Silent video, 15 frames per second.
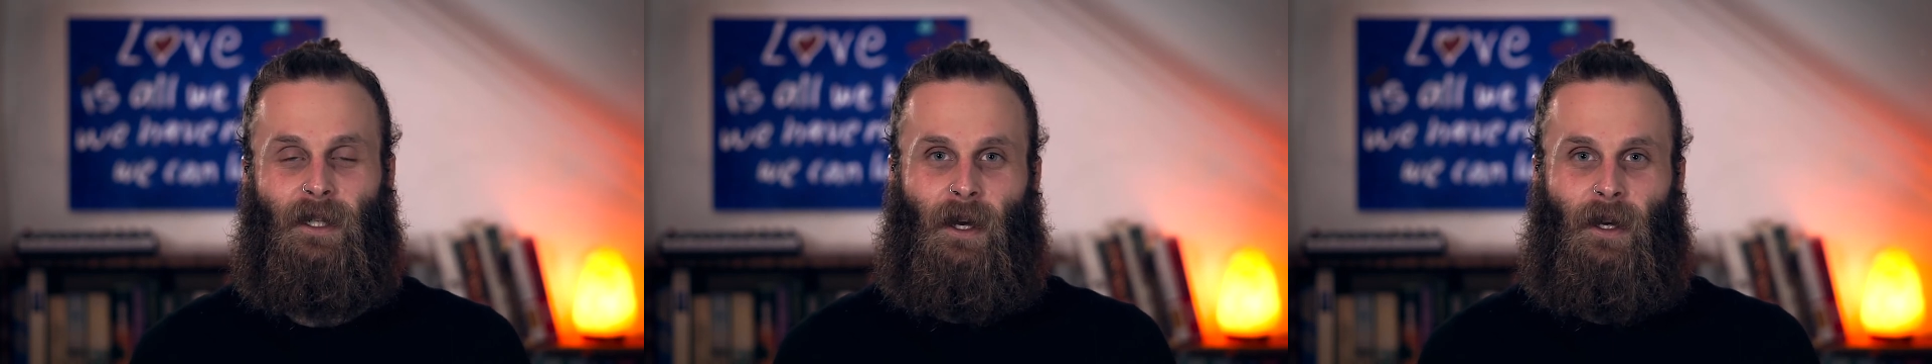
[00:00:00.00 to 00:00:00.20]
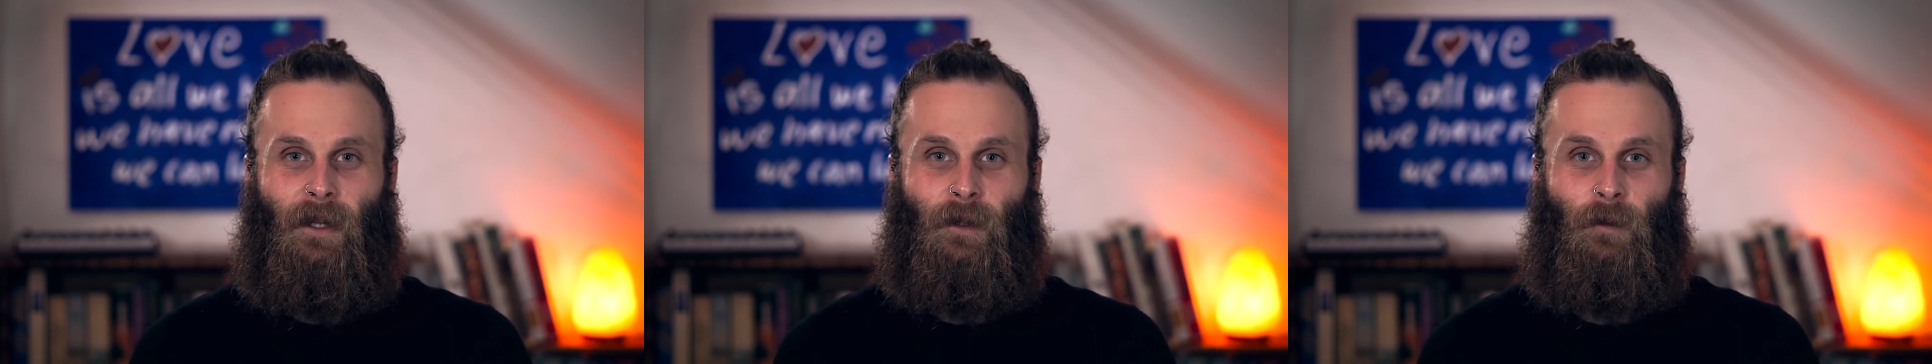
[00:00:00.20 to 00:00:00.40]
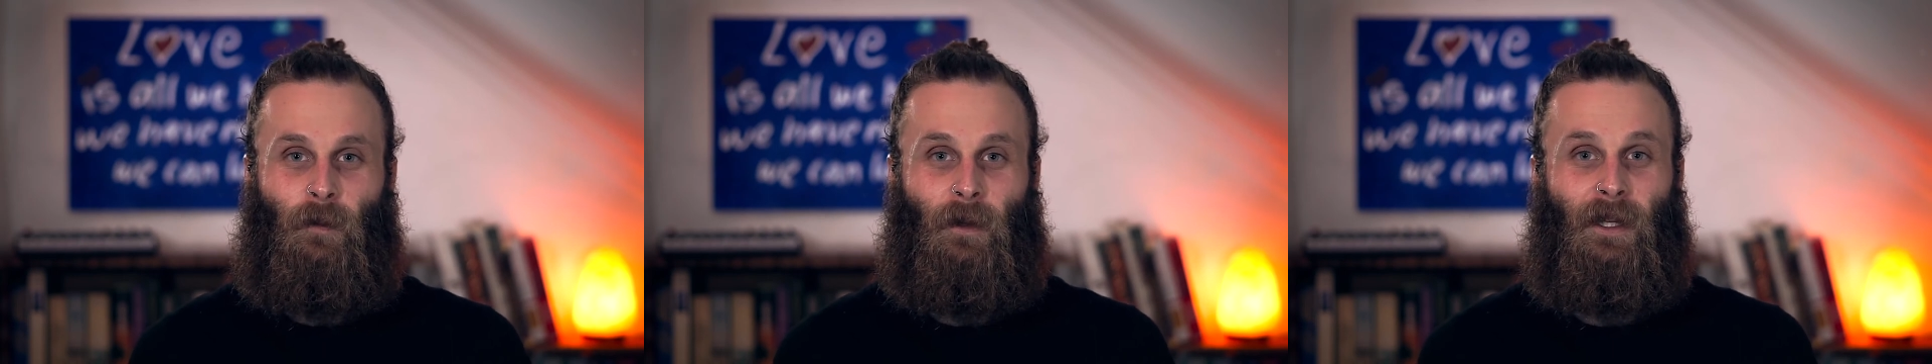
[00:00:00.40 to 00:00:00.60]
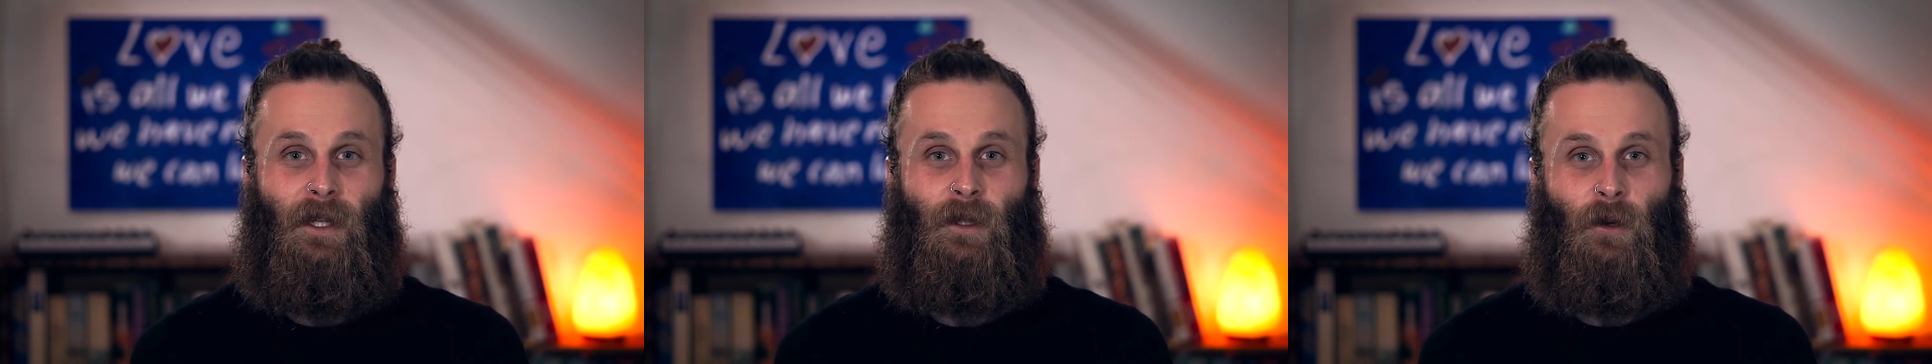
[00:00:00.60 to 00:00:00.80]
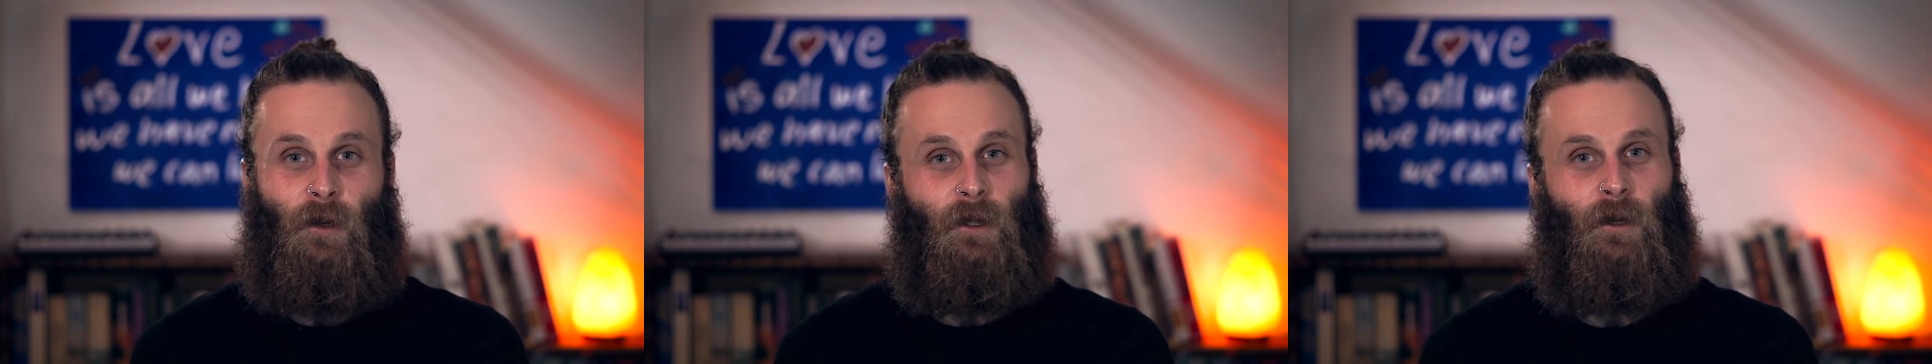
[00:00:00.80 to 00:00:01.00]
and
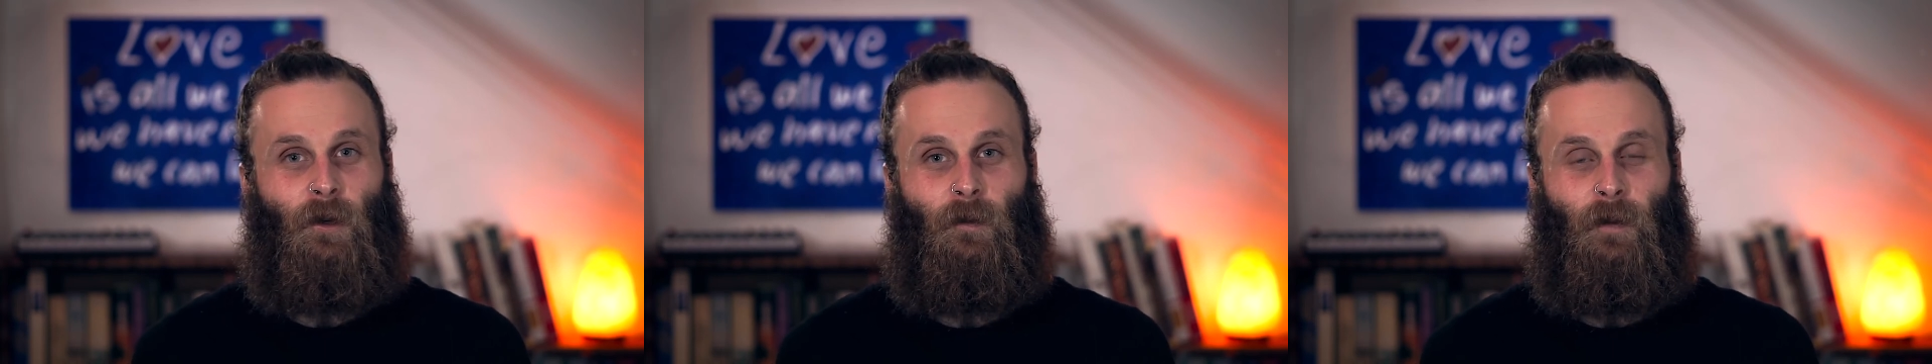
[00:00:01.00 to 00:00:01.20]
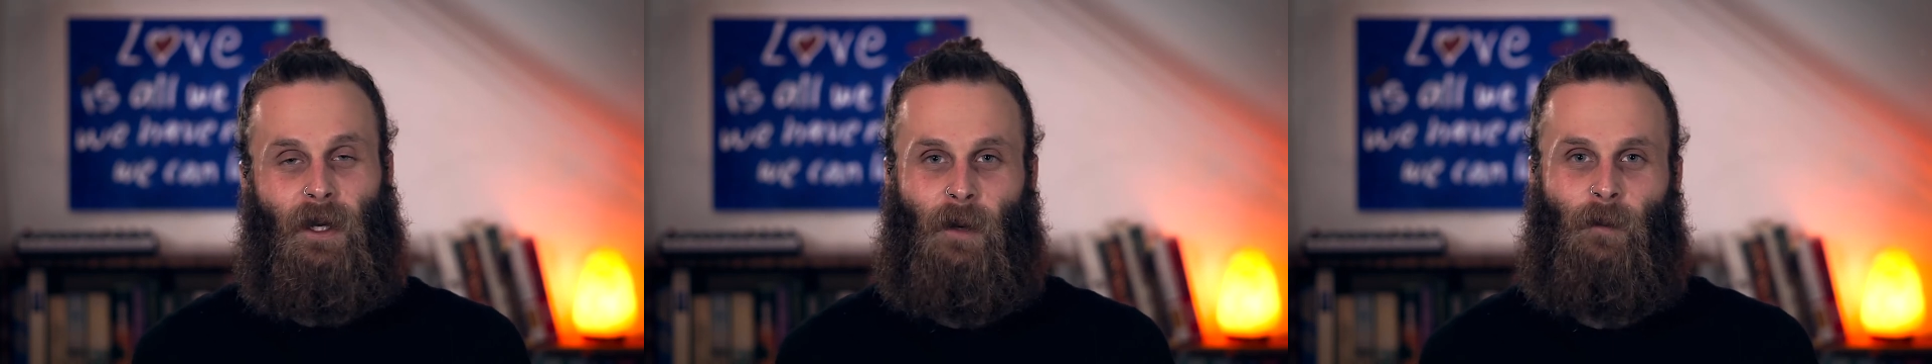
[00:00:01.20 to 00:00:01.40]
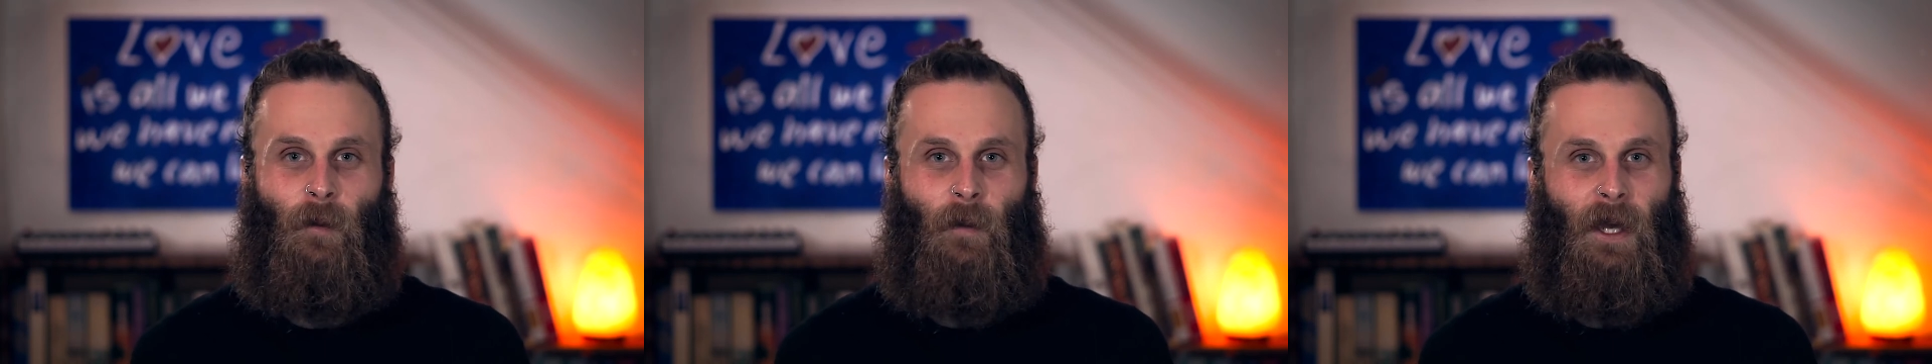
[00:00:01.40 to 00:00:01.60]
please also become a